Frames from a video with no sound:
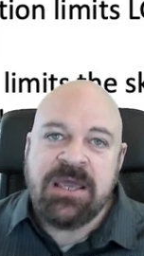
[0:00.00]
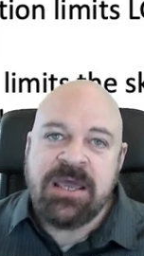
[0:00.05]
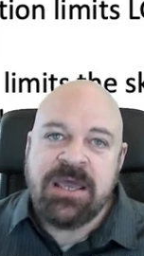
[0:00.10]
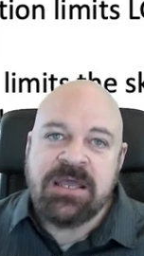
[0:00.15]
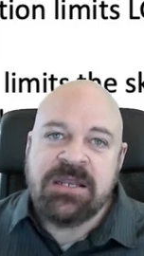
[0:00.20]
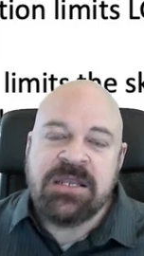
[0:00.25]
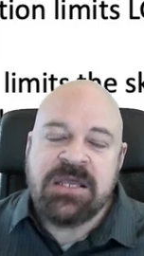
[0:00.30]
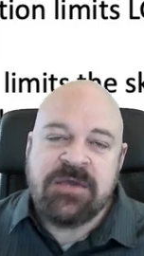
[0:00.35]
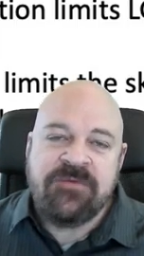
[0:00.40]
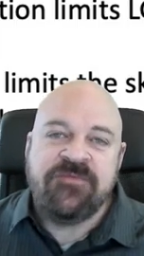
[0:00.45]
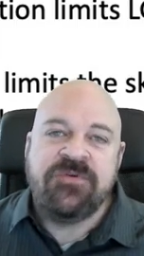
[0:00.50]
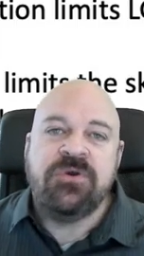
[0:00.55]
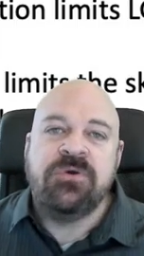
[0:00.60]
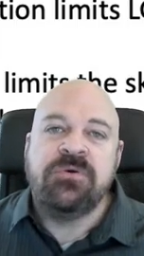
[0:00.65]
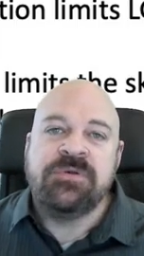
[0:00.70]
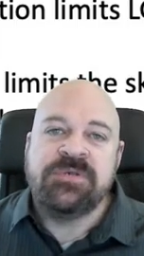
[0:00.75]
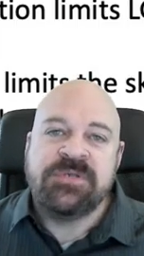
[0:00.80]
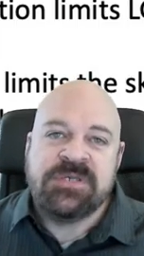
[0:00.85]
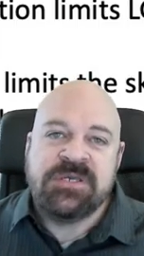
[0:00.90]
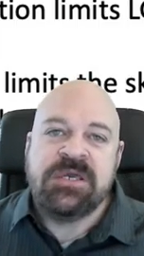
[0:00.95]
And if you
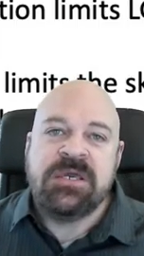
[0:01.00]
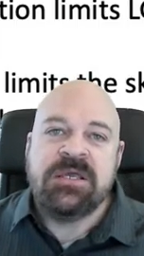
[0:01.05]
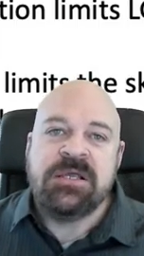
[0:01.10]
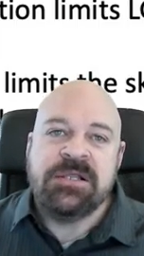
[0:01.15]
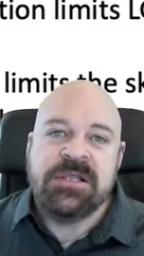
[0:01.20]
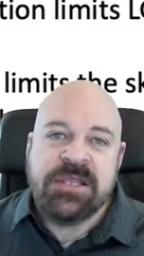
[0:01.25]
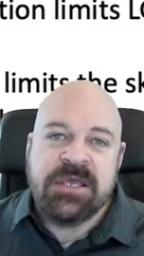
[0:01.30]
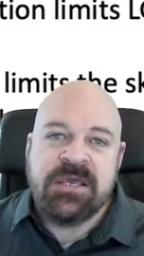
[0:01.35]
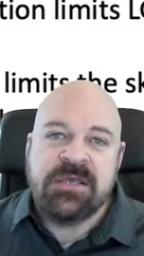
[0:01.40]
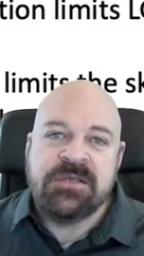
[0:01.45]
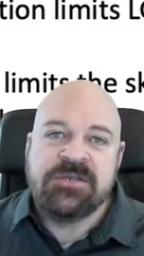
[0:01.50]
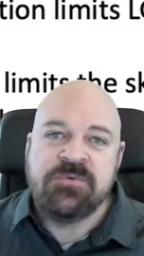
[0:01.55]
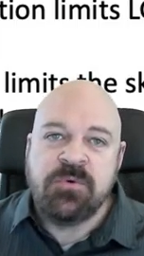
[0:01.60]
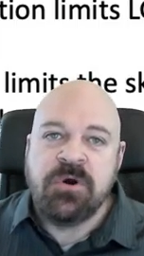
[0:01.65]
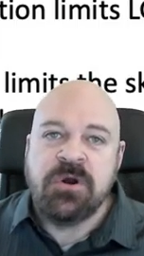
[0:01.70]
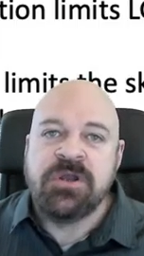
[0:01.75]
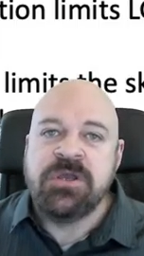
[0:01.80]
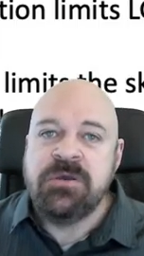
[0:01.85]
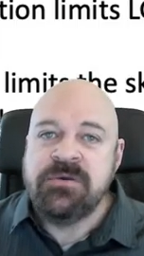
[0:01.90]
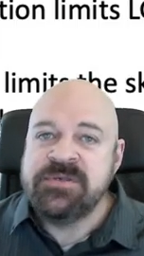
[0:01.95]
see Lee's
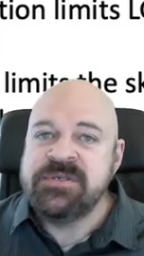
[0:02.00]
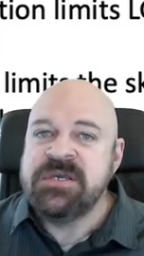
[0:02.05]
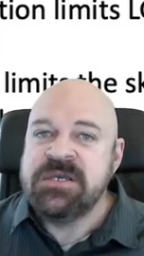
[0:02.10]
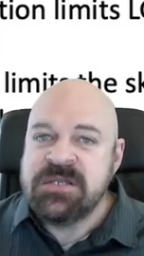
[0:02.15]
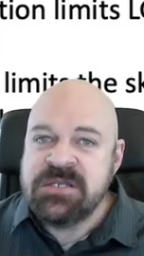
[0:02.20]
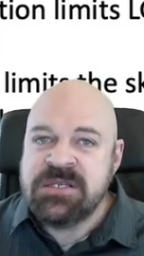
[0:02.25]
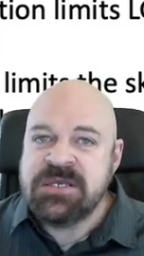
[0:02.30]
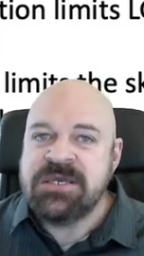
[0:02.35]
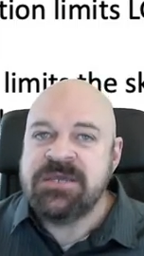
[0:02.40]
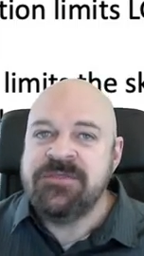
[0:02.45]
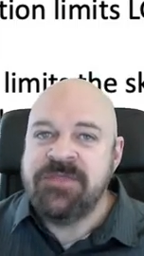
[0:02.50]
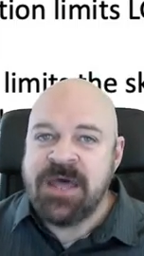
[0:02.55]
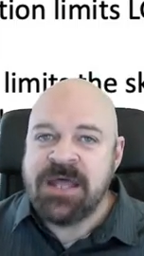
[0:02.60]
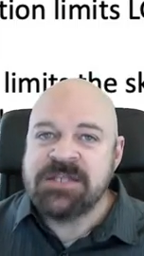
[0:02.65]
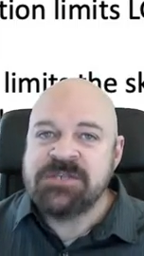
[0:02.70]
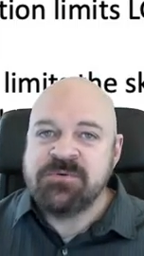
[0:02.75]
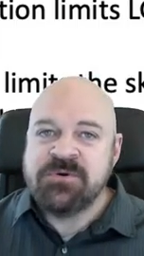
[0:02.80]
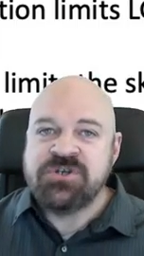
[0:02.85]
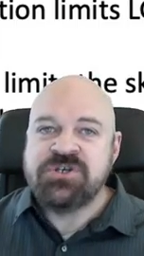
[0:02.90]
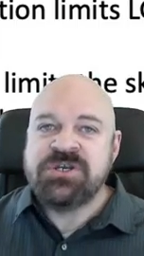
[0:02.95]
work, you see indeed
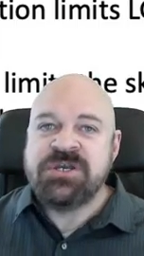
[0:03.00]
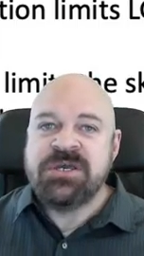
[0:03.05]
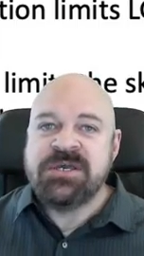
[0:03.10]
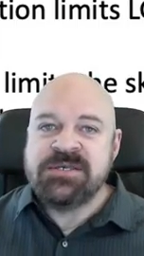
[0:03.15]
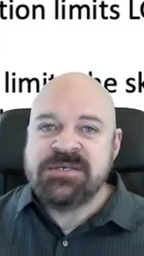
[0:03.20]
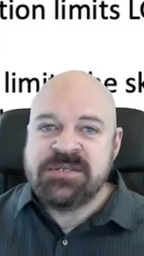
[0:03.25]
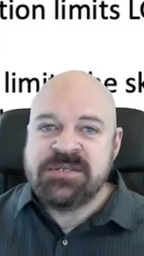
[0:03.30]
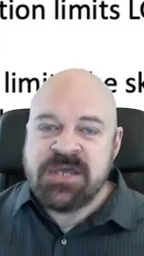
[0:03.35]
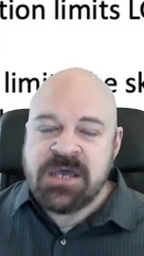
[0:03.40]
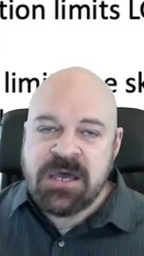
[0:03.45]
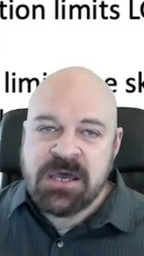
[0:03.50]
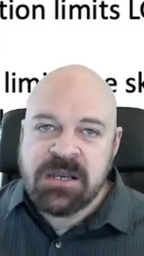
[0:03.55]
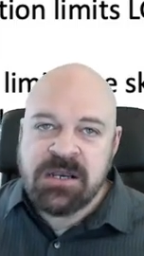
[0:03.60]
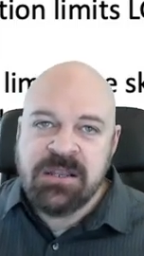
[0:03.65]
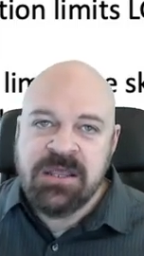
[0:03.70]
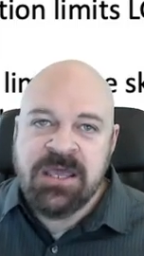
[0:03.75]
that's what she has done,